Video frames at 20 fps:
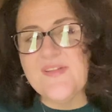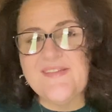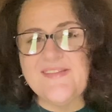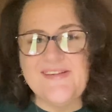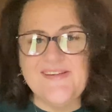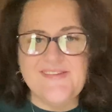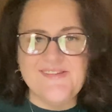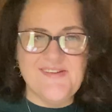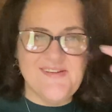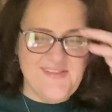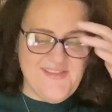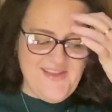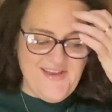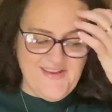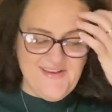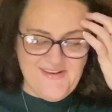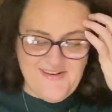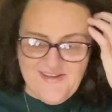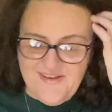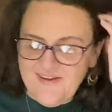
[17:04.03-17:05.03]
seasonal
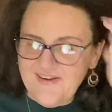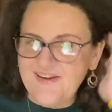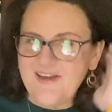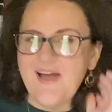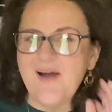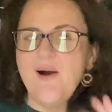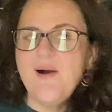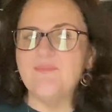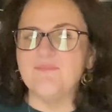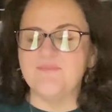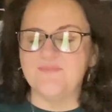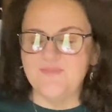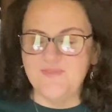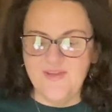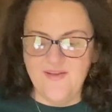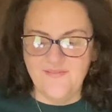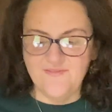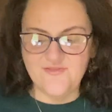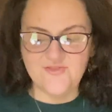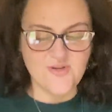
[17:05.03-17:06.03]
lady done and now
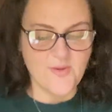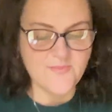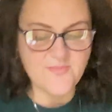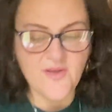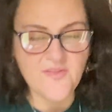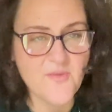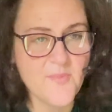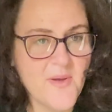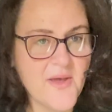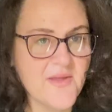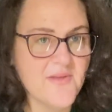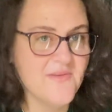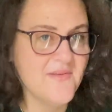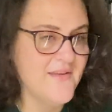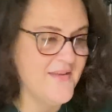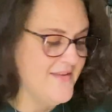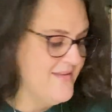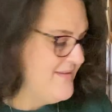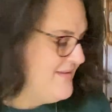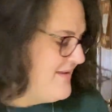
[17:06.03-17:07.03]
I've jumped on the
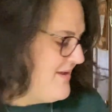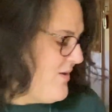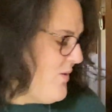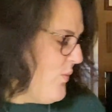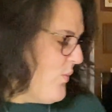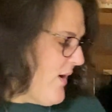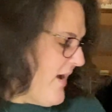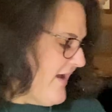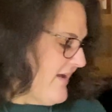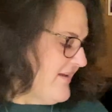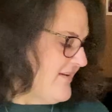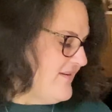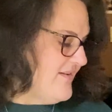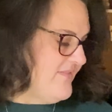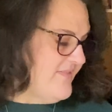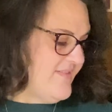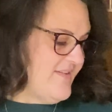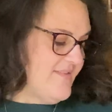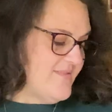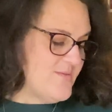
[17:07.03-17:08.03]
bandwagon of
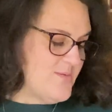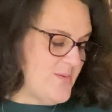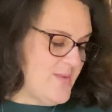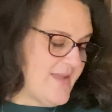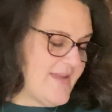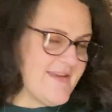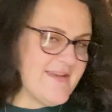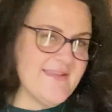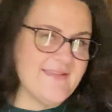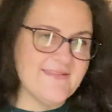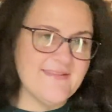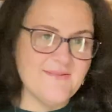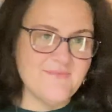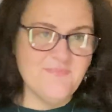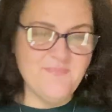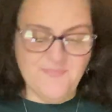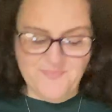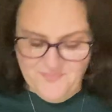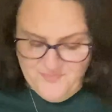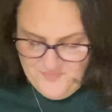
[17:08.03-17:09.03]
seasonal ladies.
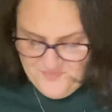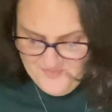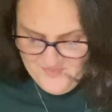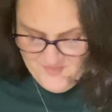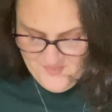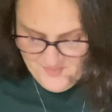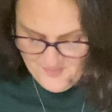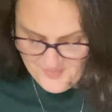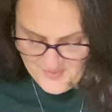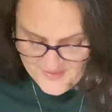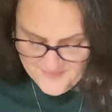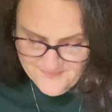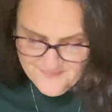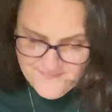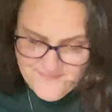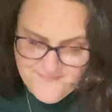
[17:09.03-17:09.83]
But